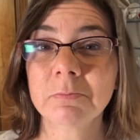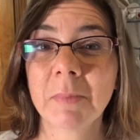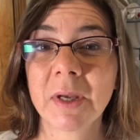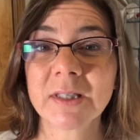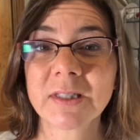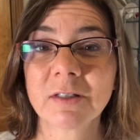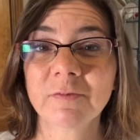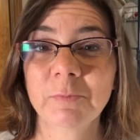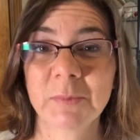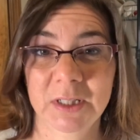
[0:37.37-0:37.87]

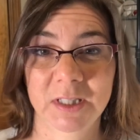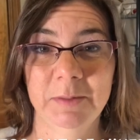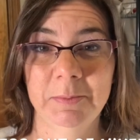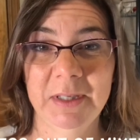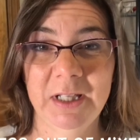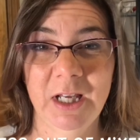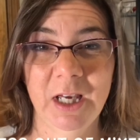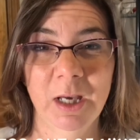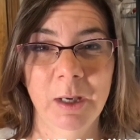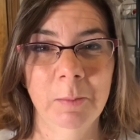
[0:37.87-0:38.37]
mess of mixed
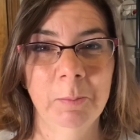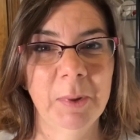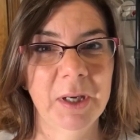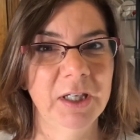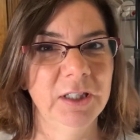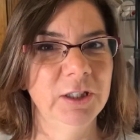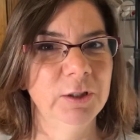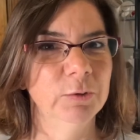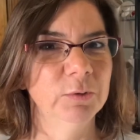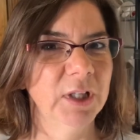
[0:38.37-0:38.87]
media,
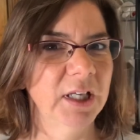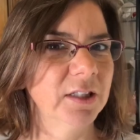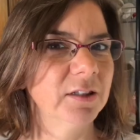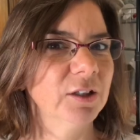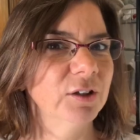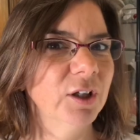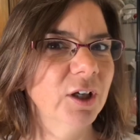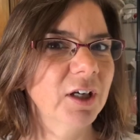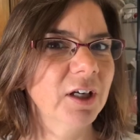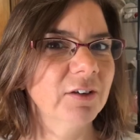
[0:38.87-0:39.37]
but you like the
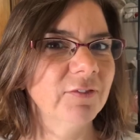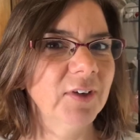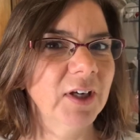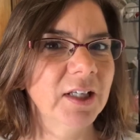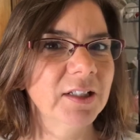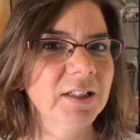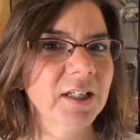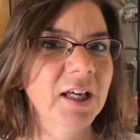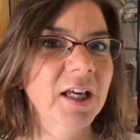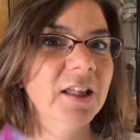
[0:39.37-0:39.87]
look of it.